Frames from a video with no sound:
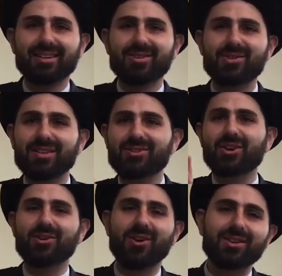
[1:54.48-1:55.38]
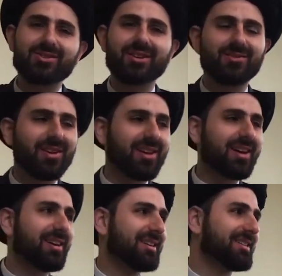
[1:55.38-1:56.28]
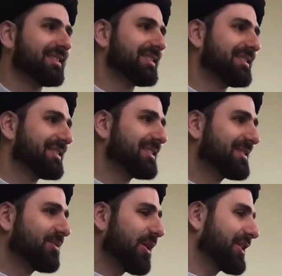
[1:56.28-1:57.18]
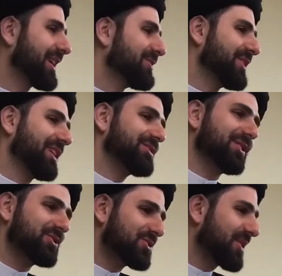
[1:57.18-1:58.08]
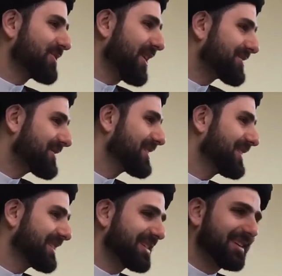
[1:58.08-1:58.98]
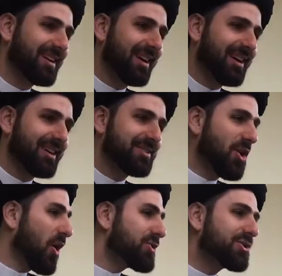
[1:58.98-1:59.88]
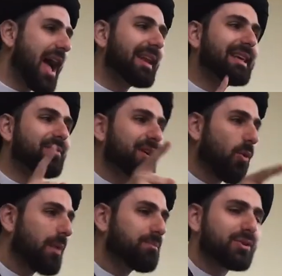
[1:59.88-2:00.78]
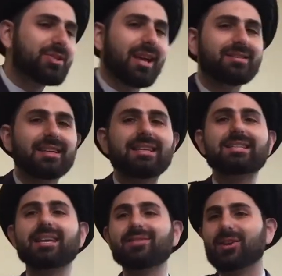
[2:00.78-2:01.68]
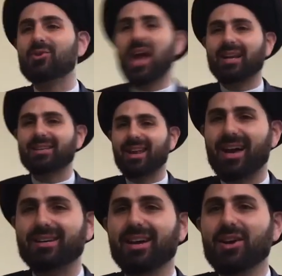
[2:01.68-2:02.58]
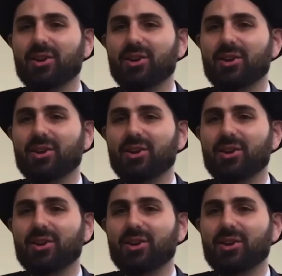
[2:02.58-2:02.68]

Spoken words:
You see the generosity of Allah? Where can you get such generosity? No, you're not giving 1% and He's giving you 99.